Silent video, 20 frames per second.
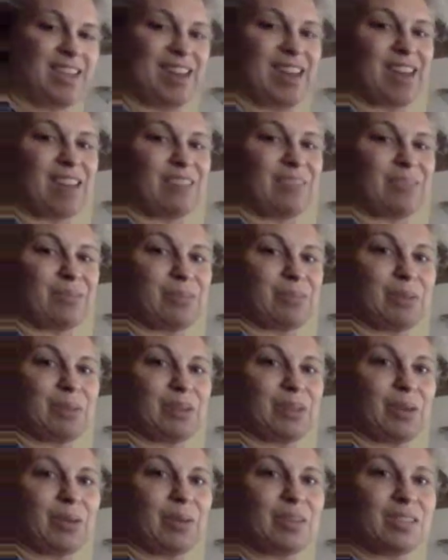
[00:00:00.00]
and
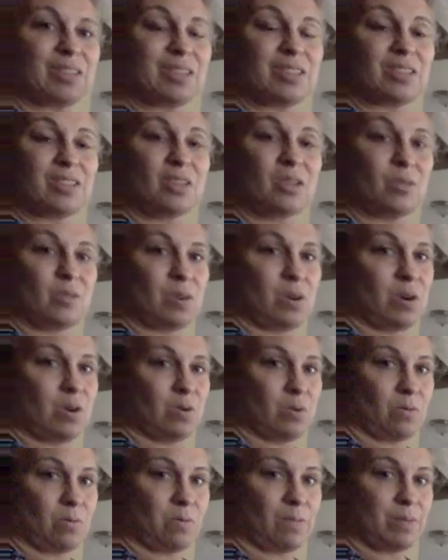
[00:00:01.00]
familiar with its new
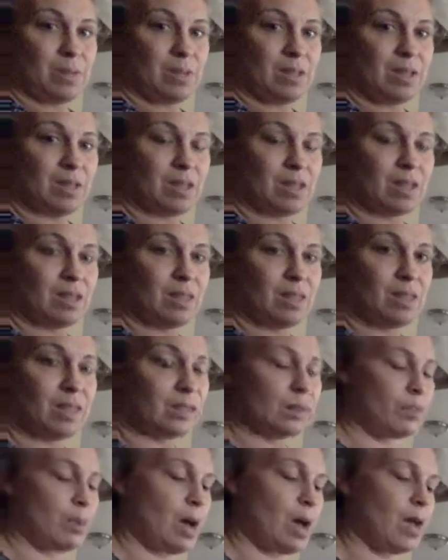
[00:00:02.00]
home in
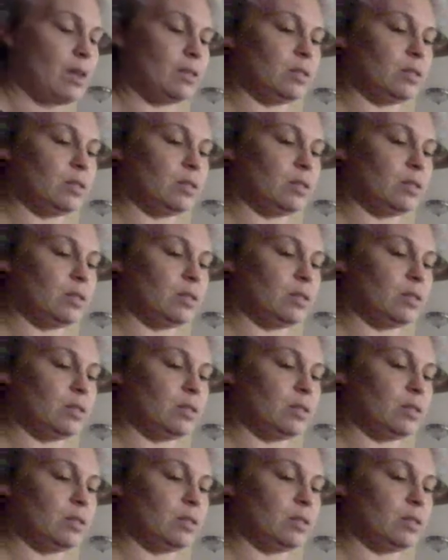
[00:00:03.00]
this pot.